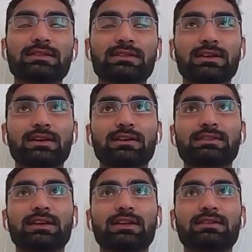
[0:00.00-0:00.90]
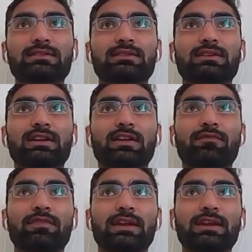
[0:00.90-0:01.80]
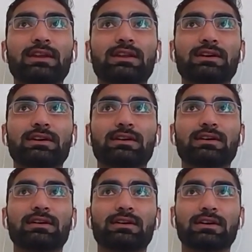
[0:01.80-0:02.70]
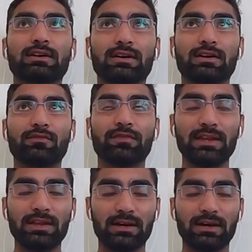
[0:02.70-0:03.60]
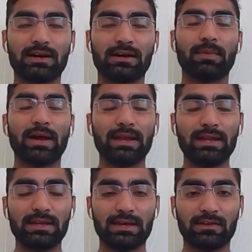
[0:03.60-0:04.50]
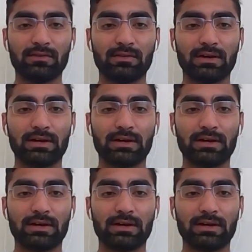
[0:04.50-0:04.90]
has a their different feel mind and